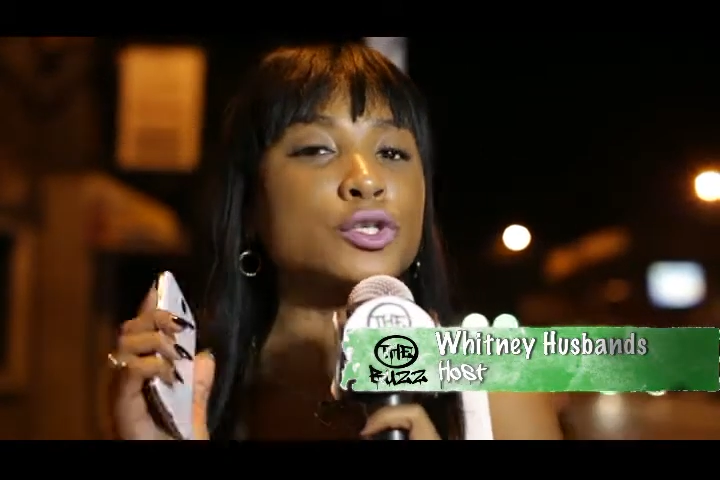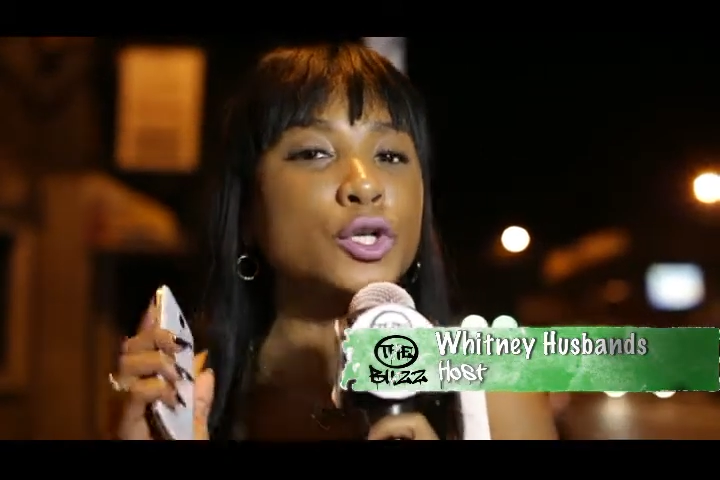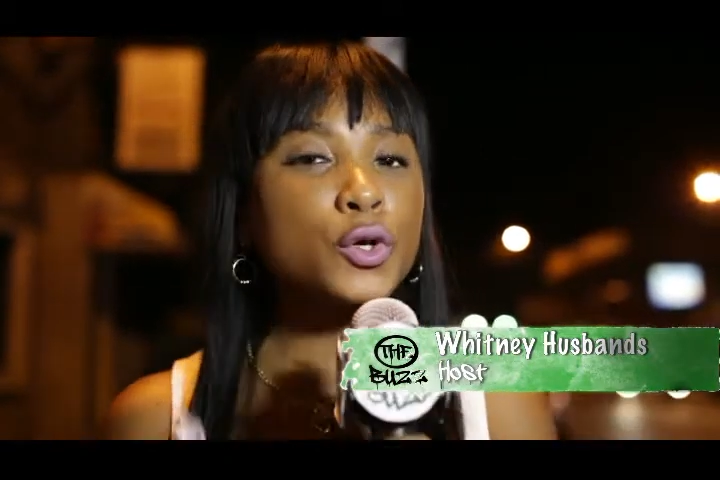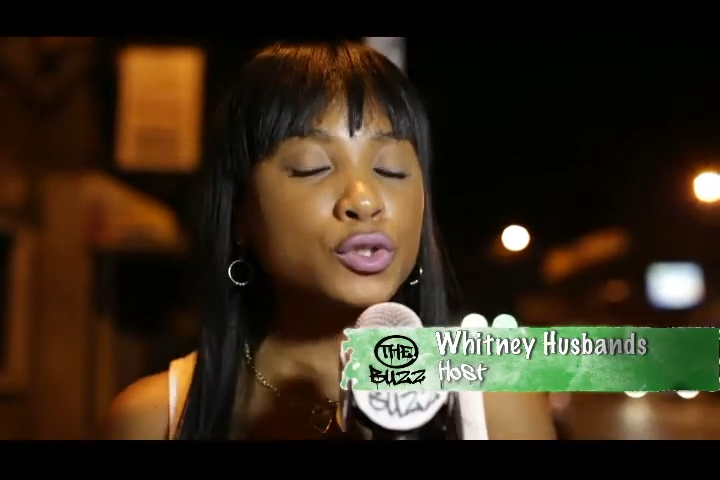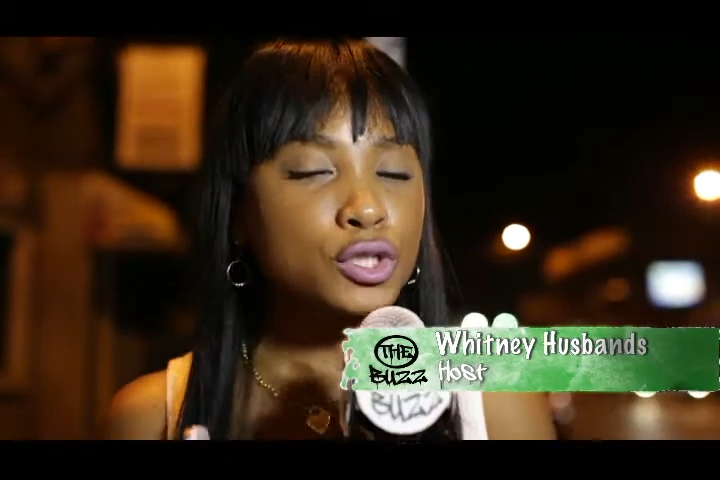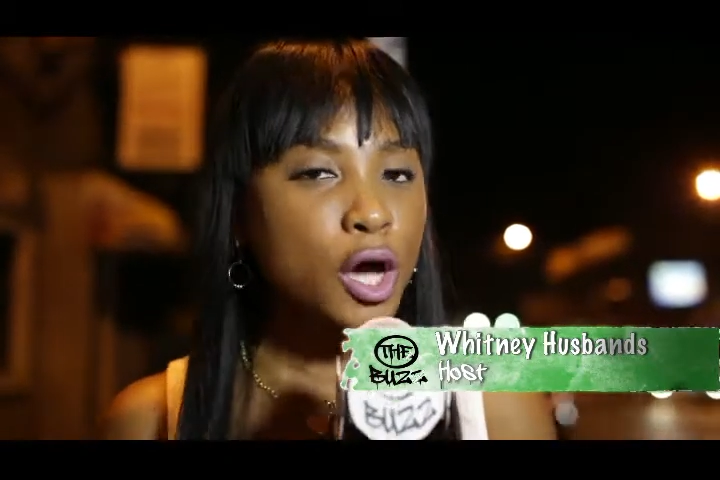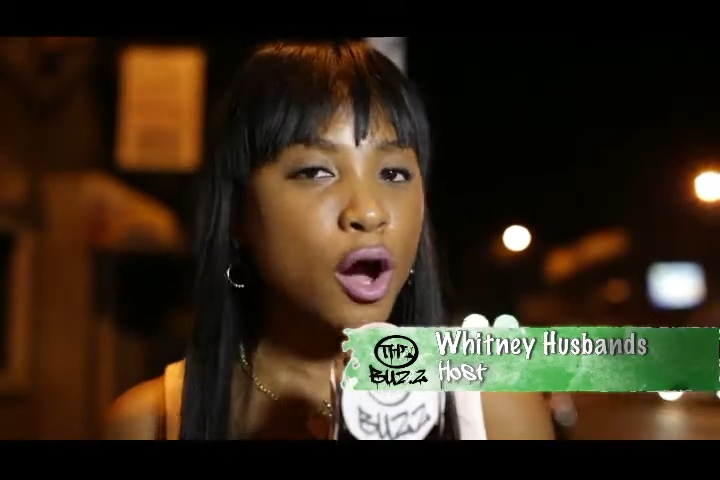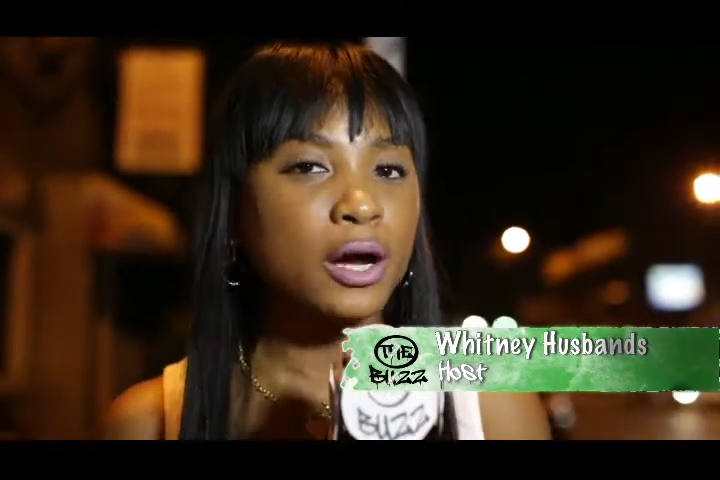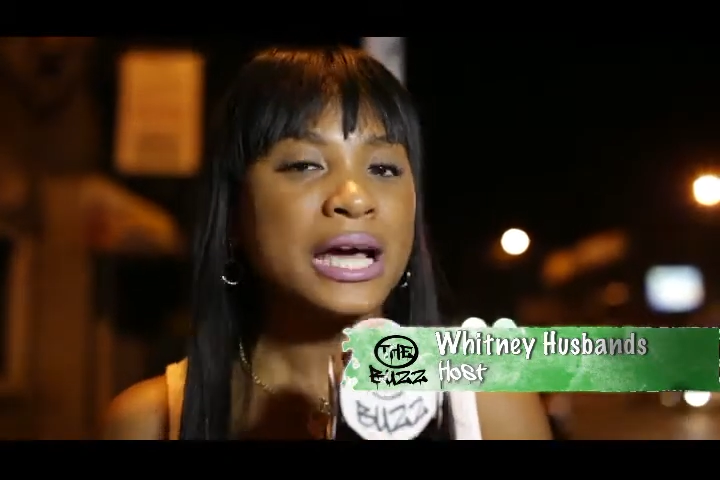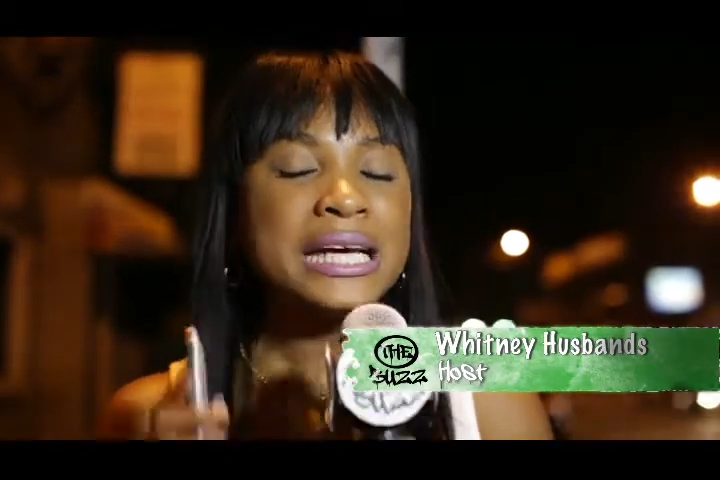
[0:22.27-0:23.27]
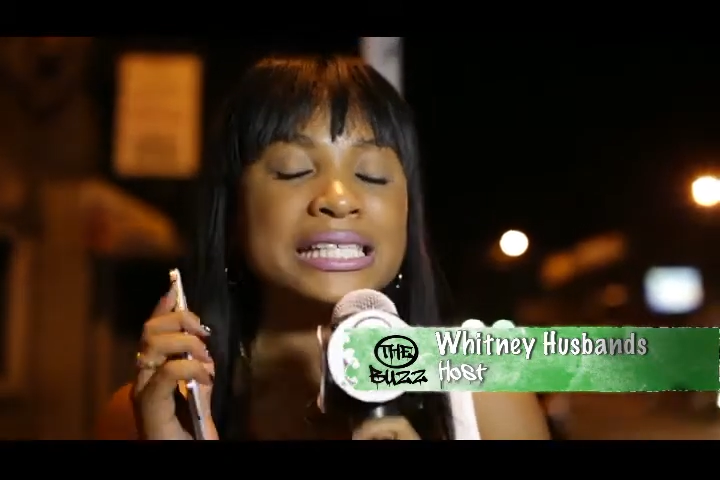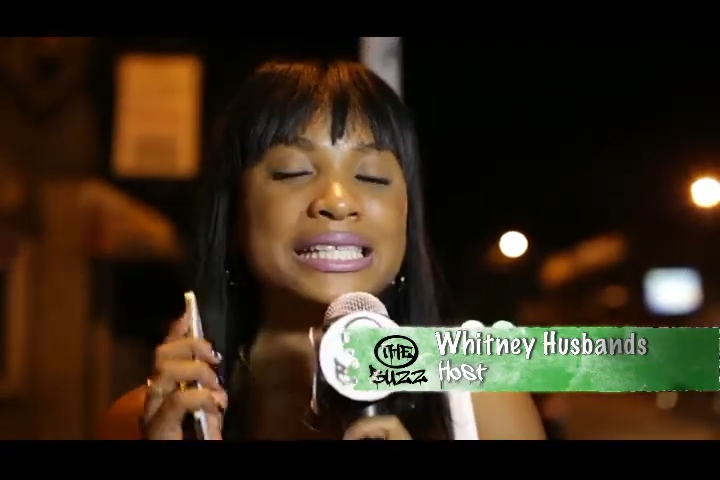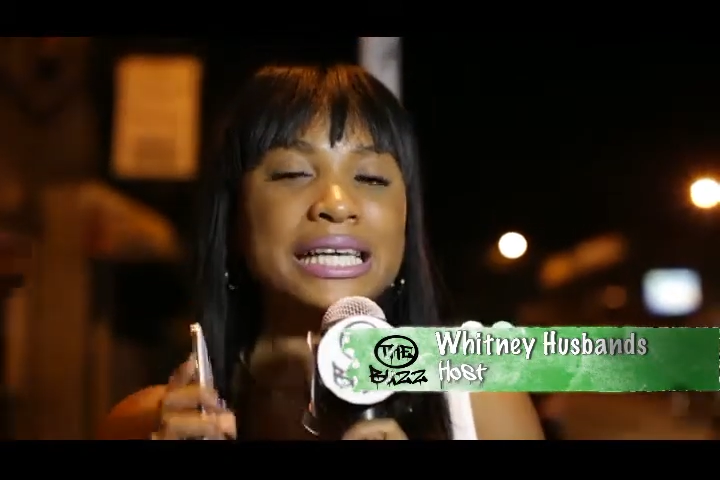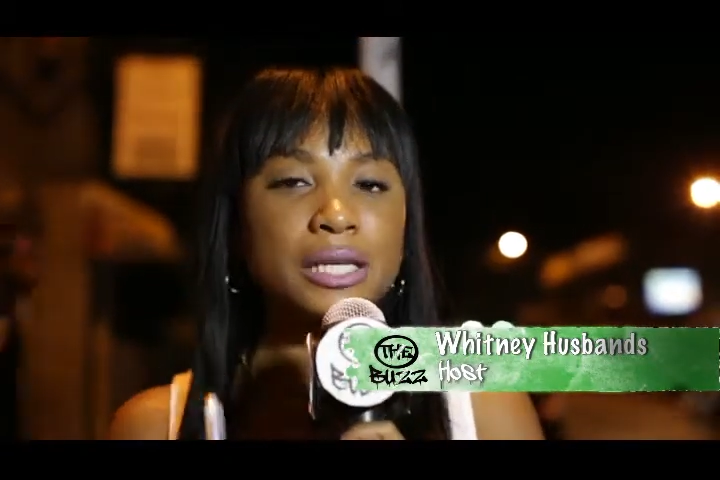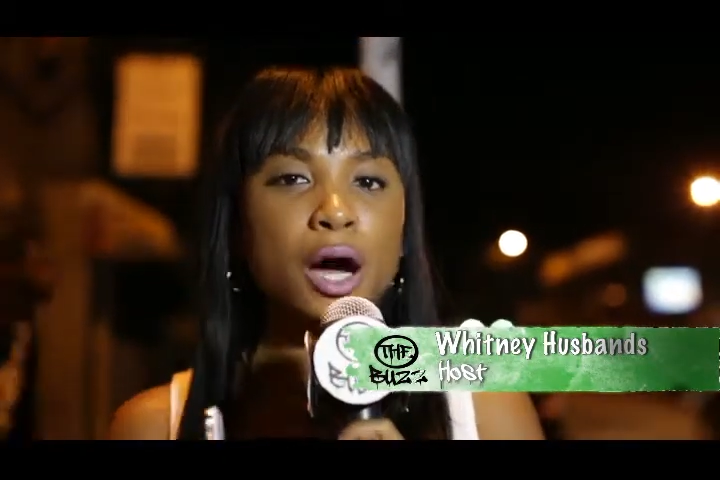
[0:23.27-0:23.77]
new song,
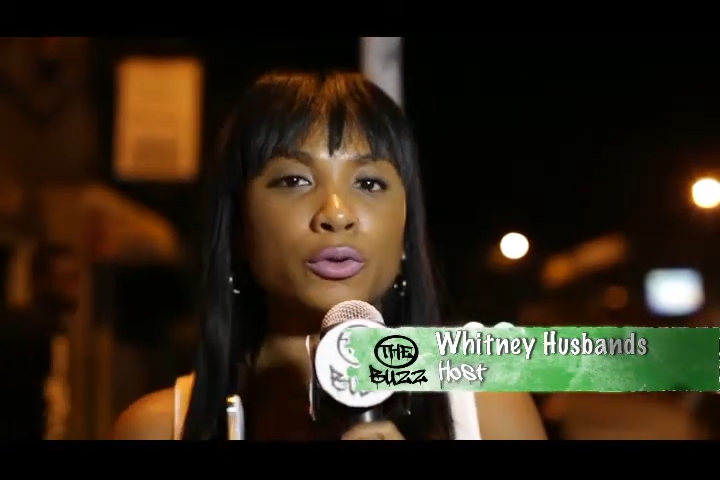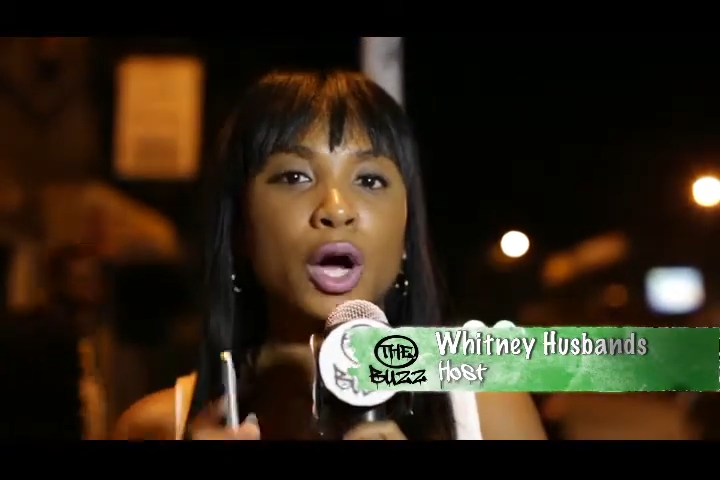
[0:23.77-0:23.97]
Sit Down.